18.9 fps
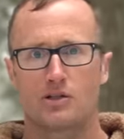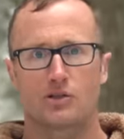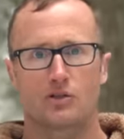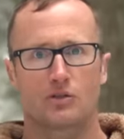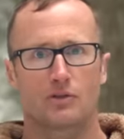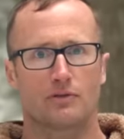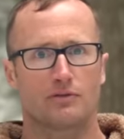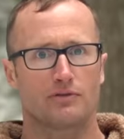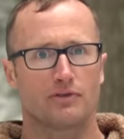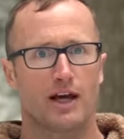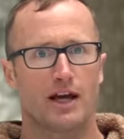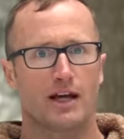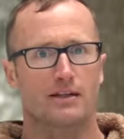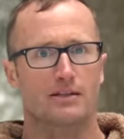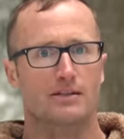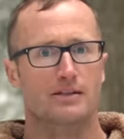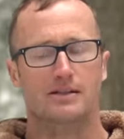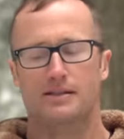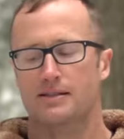True
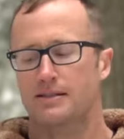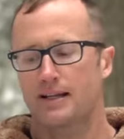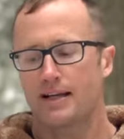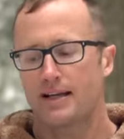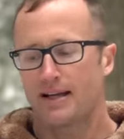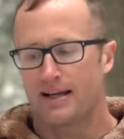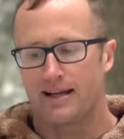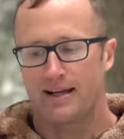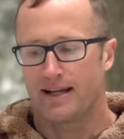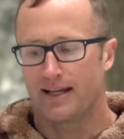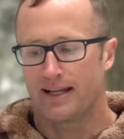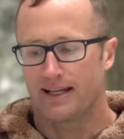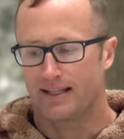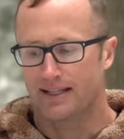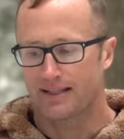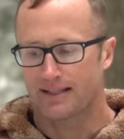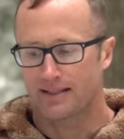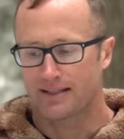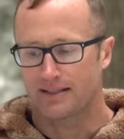facts.
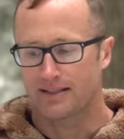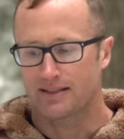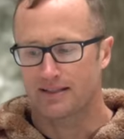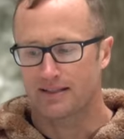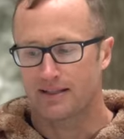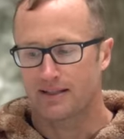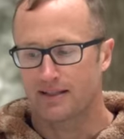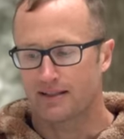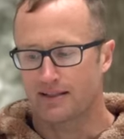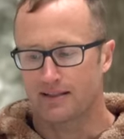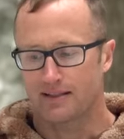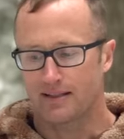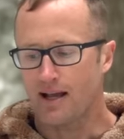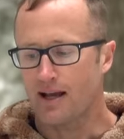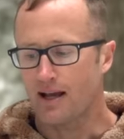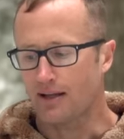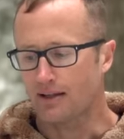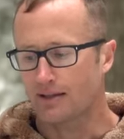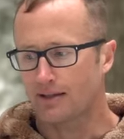And
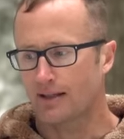yeah,